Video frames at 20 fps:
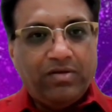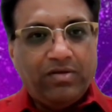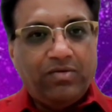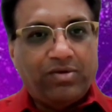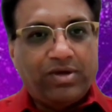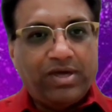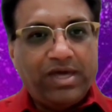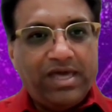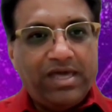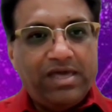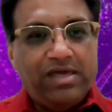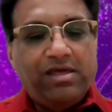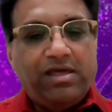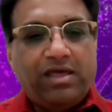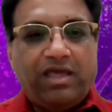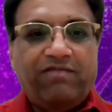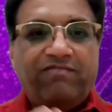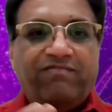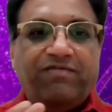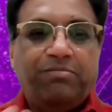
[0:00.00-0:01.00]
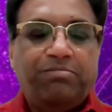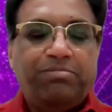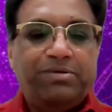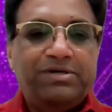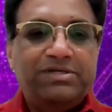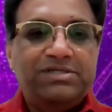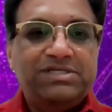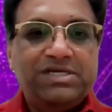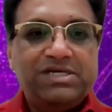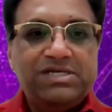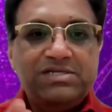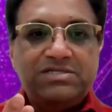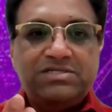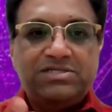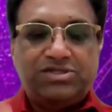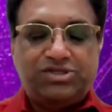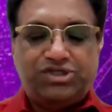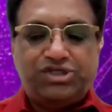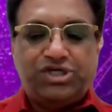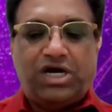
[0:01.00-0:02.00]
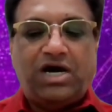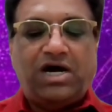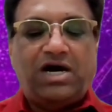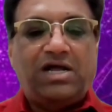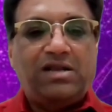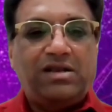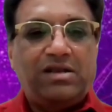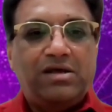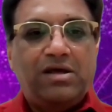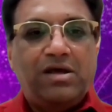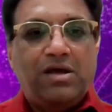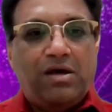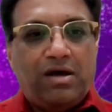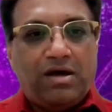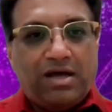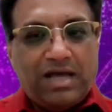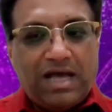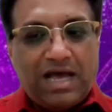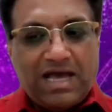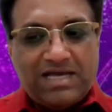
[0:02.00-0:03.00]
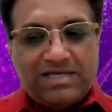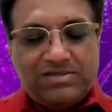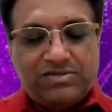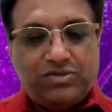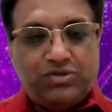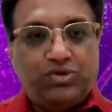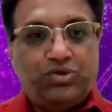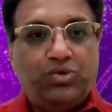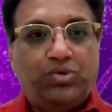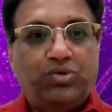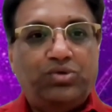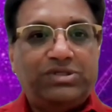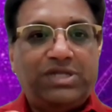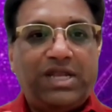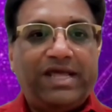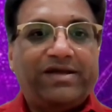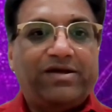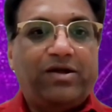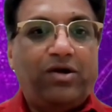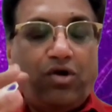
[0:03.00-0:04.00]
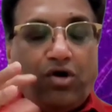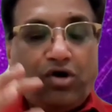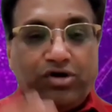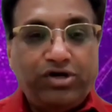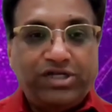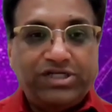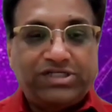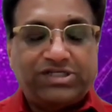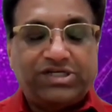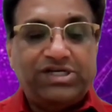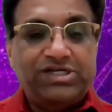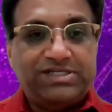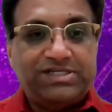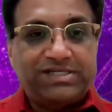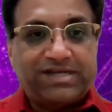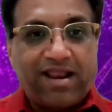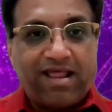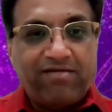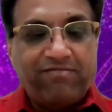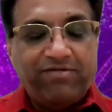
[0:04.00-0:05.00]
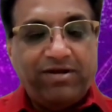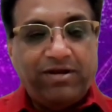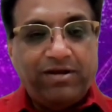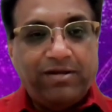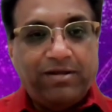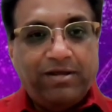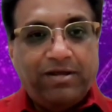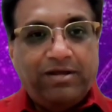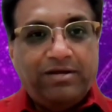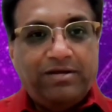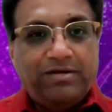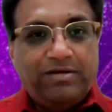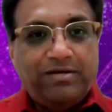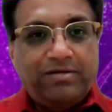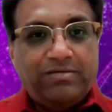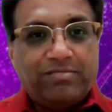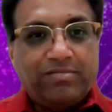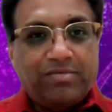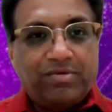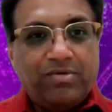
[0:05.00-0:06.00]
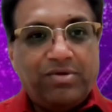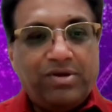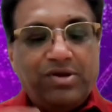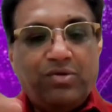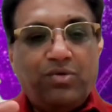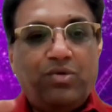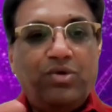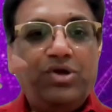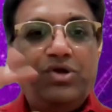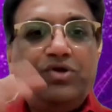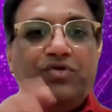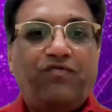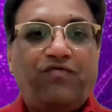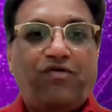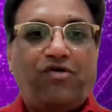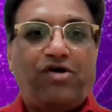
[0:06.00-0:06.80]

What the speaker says: Okay, if a person's chart shows like a long distance travel, when you're going to